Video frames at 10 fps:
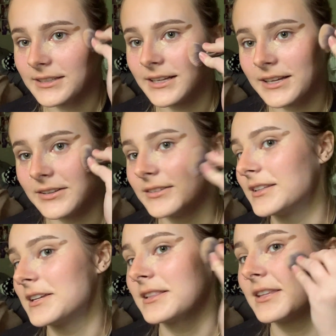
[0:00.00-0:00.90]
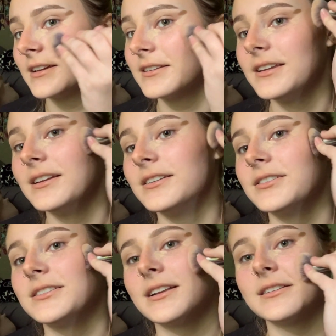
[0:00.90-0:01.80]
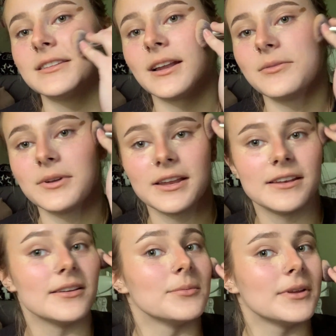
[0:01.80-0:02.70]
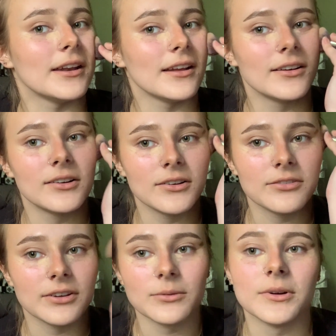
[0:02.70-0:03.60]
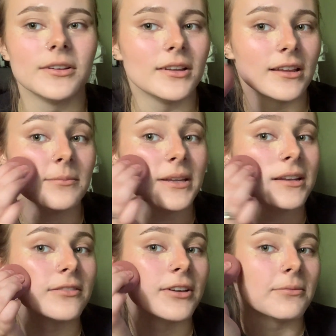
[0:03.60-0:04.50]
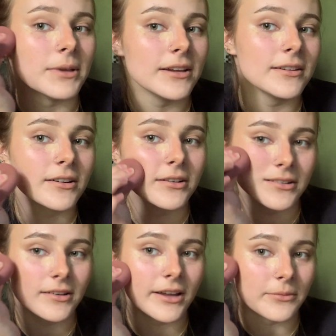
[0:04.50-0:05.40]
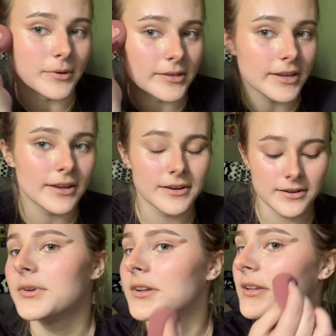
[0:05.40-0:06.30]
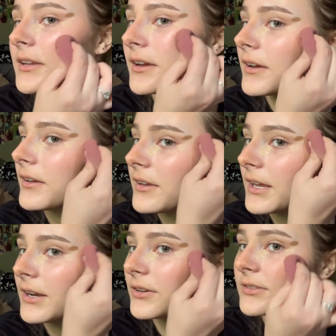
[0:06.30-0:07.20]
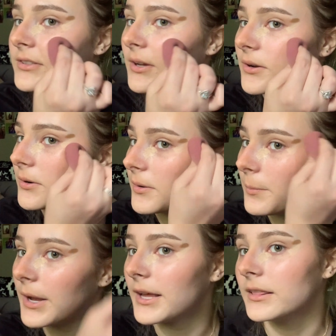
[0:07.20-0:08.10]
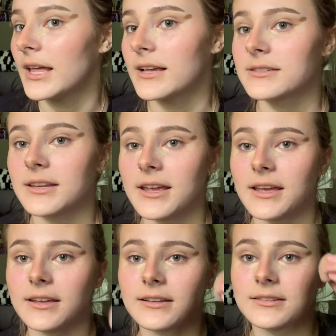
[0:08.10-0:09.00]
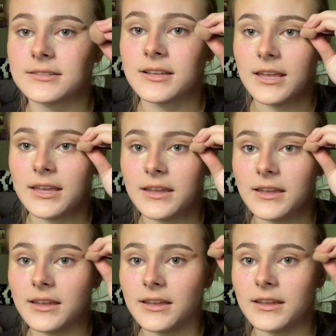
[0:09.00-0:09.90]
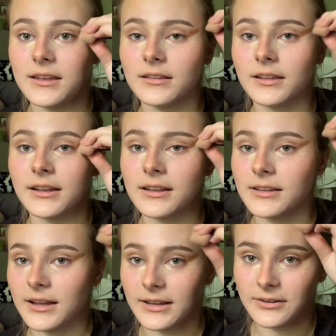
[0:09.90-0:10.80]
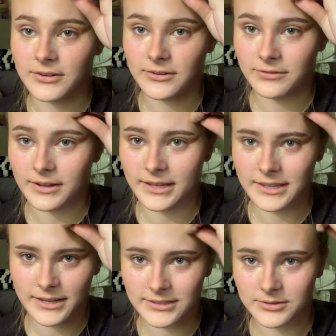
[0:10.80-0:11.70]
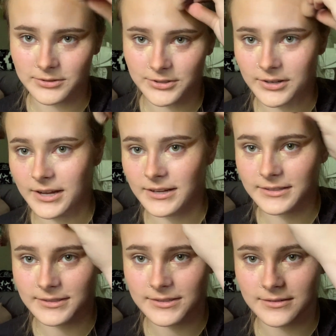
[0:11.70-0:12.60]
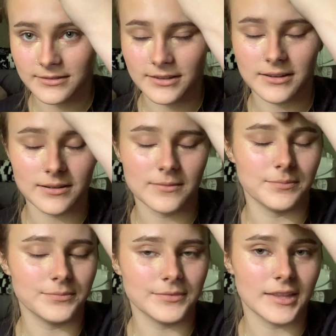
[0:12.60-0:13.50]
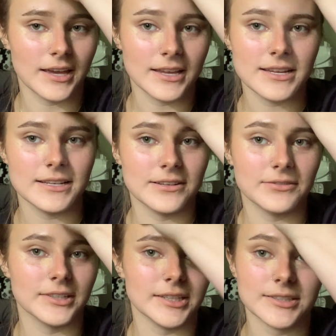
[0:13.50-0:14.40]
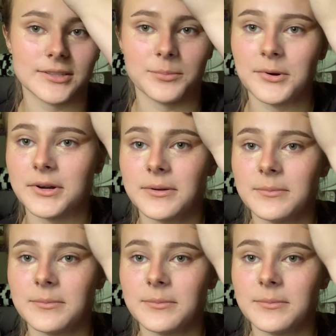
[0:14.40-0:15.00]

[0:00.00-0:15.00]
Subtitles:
I don't think that he understands that I would end up dating a girl if I would. I mean, if I met a girl, I would date her, but yeah. And also, my last ex, he, like, I don't know if, I think I told you guys that he didn't really support